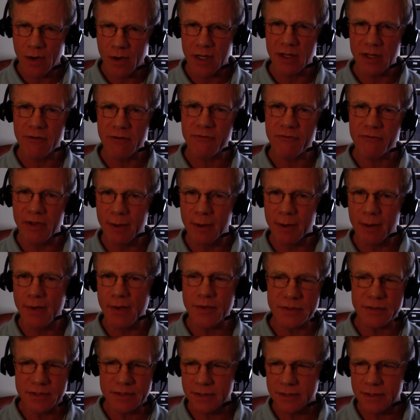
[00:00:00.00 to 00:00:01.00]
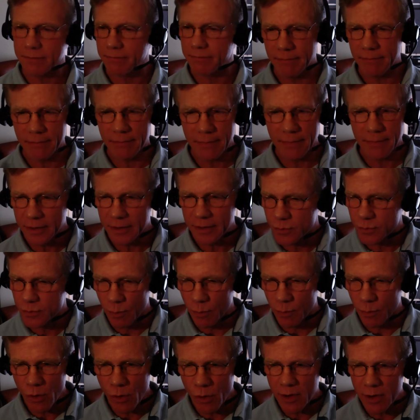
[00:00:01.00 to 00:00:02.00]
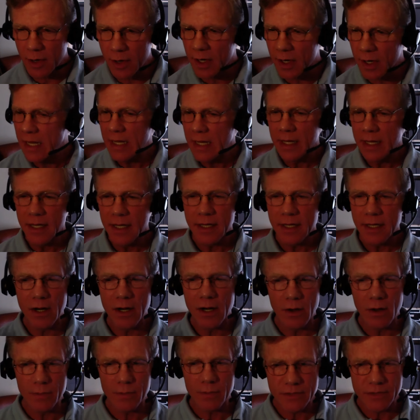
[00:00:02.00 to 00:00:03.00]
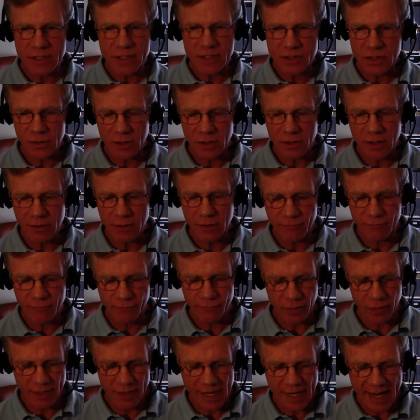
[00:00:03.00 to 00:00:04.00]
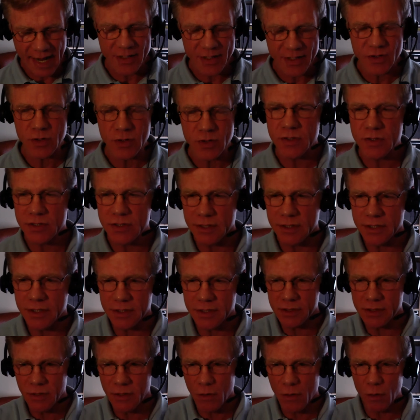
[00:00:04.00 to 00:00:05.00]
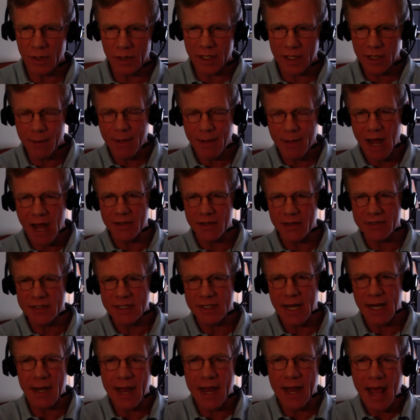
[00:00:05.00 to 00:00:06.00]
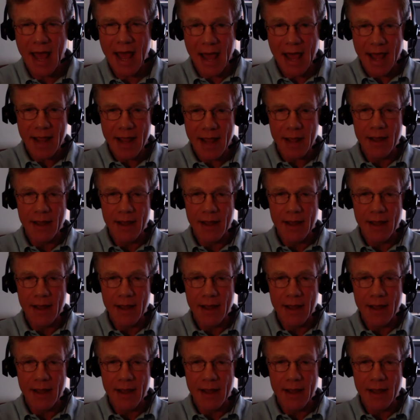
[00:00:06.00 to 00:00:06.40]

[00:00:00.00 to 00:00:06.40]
In the film, I was it's the reporter, you know, just looking for the answers and just holding them out and saying, hey,